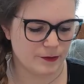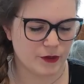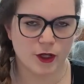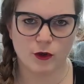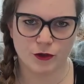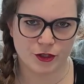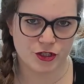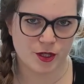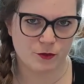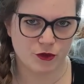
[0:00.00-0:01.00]
They hold their
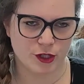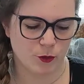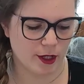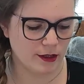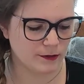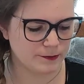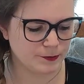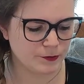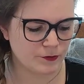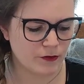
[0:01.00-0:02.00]
shape really well.
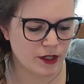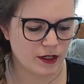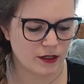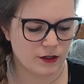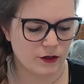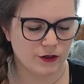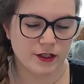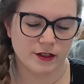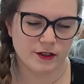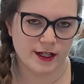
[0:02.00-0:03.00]
On the
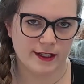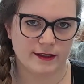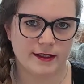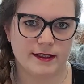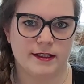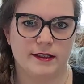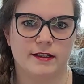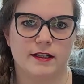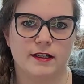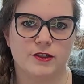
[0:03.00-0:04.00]
other hand, lately
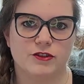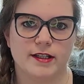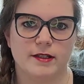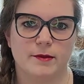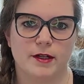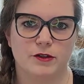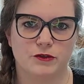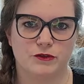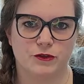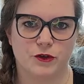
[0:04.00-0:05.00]
I tried them out
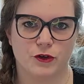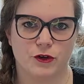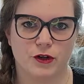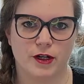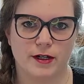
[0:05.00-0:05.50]
for